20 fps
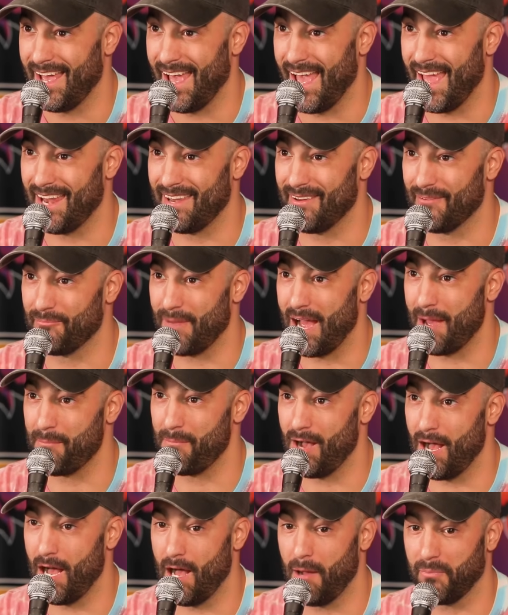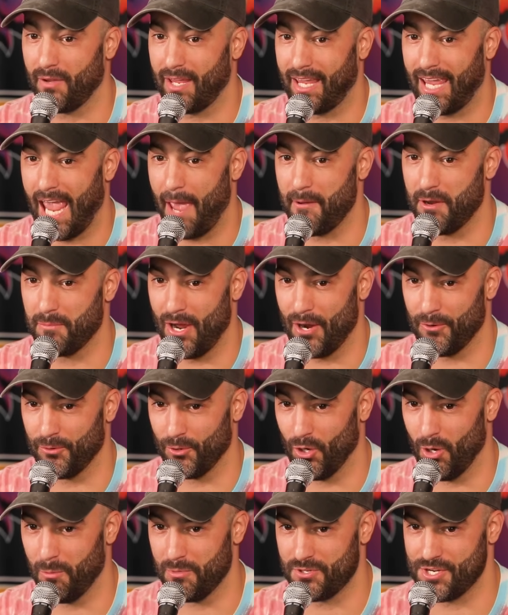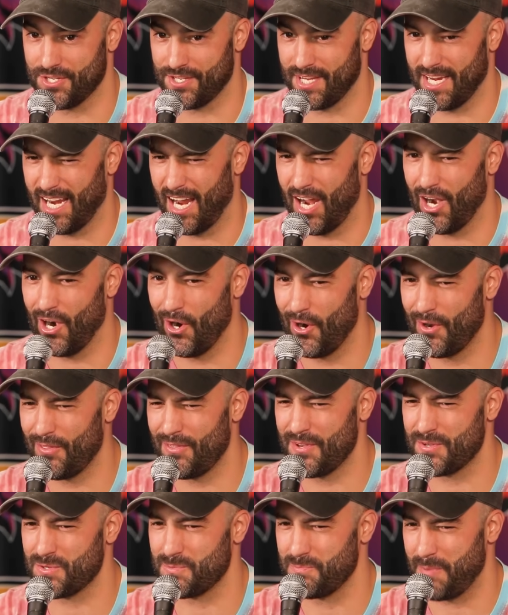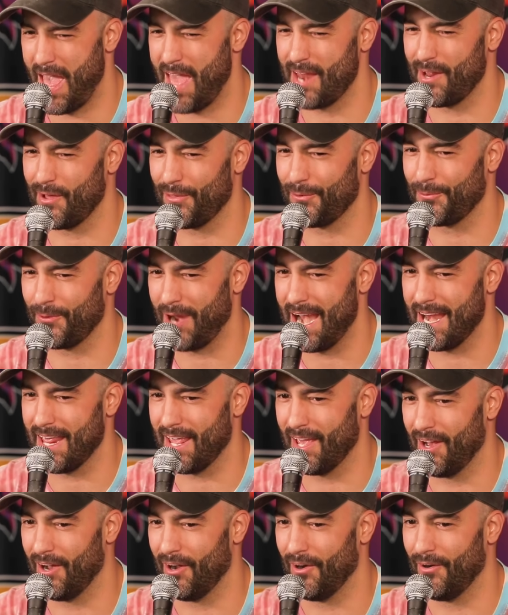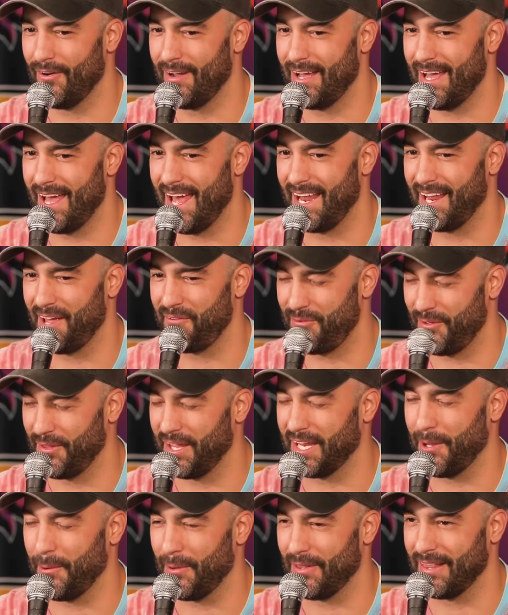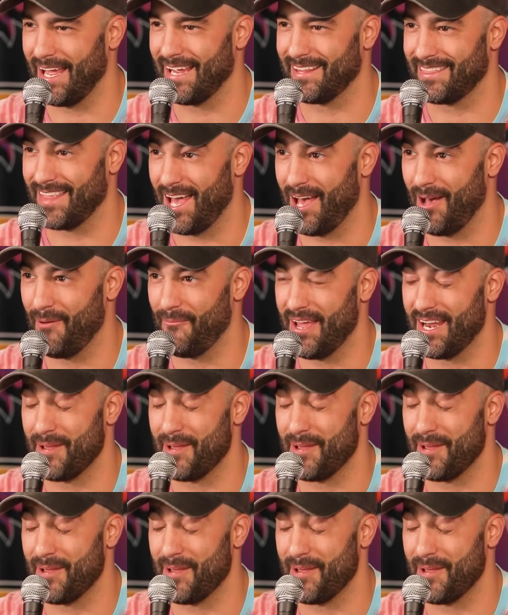And my mom came in my room and she's like, I heard this band on the radio and I feel like you would like them.